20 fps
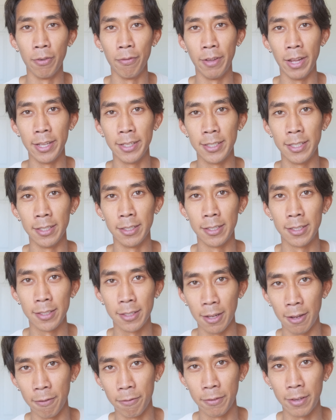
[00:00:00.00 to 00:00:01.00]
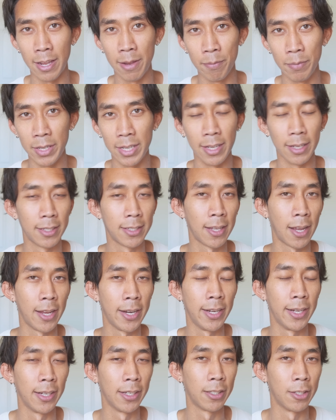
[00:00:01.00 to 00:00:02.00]
events and stuff can be
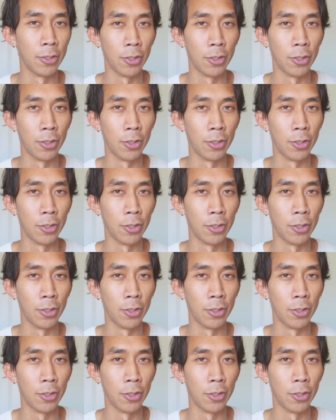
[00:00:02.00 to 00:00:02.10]
exciting to